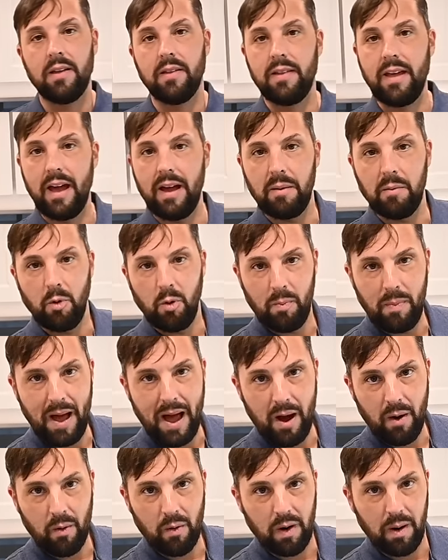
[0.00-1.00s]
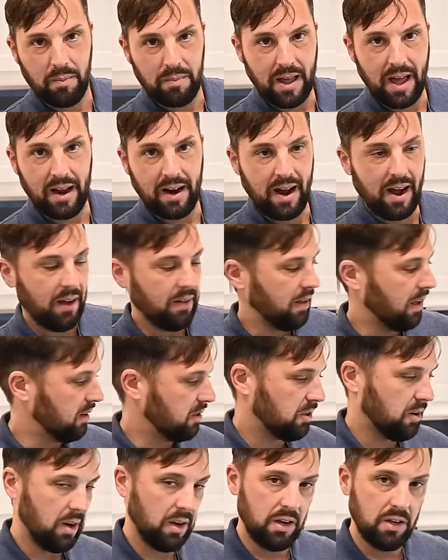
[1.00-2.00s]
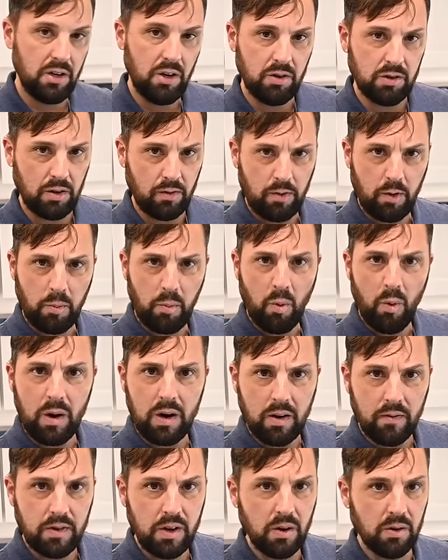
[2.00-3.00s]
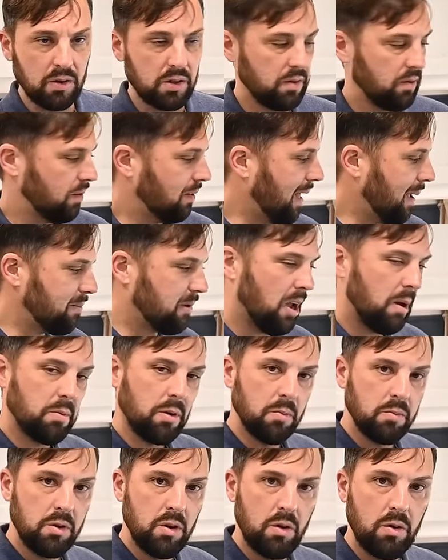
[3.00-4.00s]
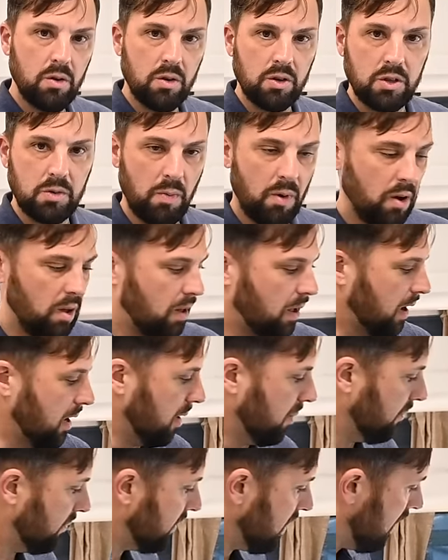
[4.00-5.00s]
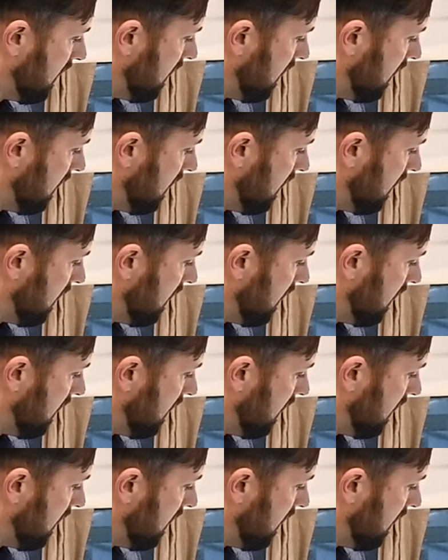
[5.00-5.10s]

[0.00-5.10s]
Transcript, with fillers: that will power up that outlet. So I could use it for point of use, for laptop, computer, small item.